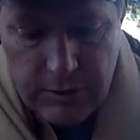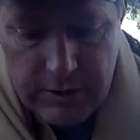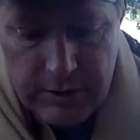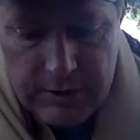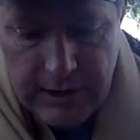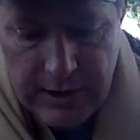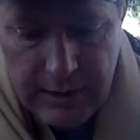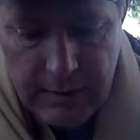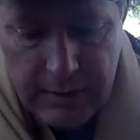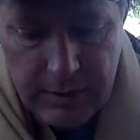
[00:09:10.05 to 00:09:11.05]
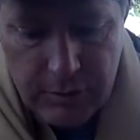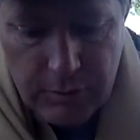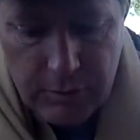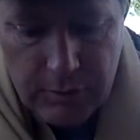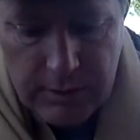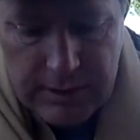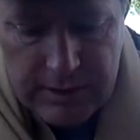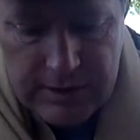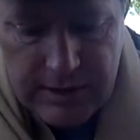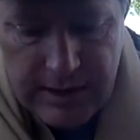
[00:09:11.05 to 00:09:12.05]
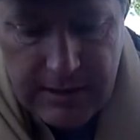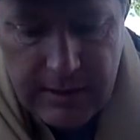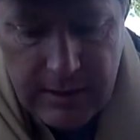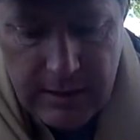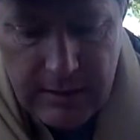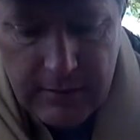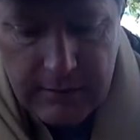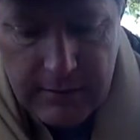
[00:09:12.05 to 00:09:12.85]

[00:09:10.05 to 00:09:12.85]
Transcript: to use the Arabic numeral instead of